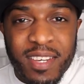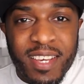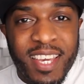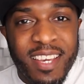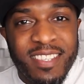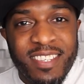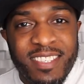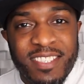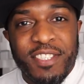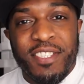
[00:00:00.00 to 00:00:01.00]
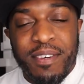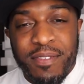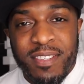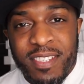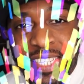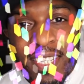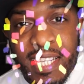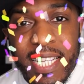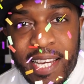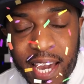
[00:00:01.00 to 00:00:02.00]
I hit
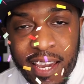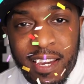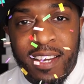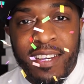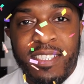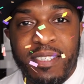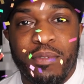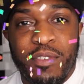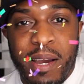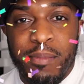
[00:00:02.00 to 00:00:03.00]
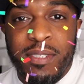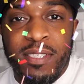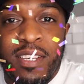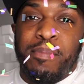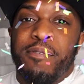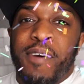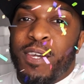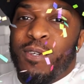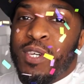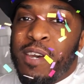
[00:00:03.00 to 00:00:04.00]
7K subscribers. Big
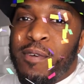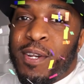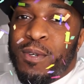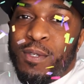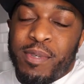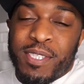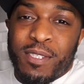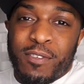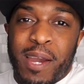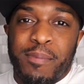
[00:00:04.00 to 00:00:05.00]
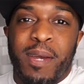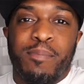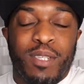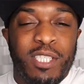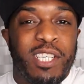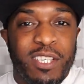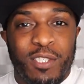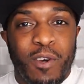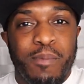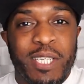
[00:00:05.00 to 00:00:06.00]
thank you to everyone who's been subscribing. I appreciate you
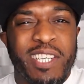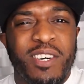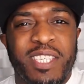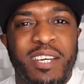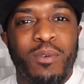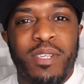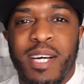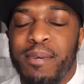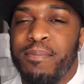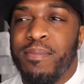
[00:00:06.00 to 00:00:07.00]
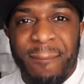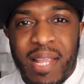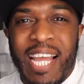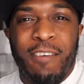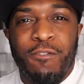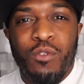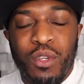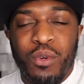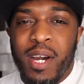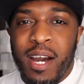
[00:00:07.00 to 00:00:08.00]
so much. I know I say it all the time, like if you
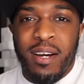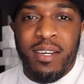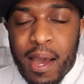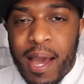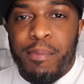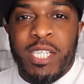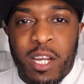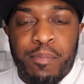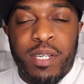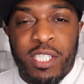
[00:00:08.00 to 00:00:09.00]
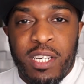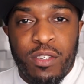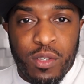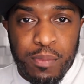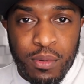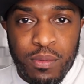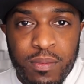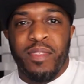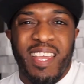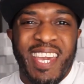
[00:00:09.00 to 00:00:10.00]
knew how much I appreciate your support.
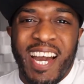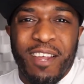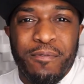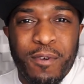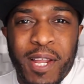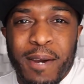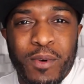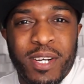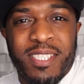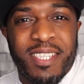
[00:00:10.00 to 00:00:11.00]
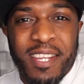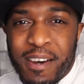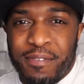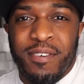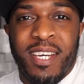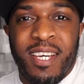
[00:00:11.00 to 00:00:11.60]
Yeah, I don't feel like words is enough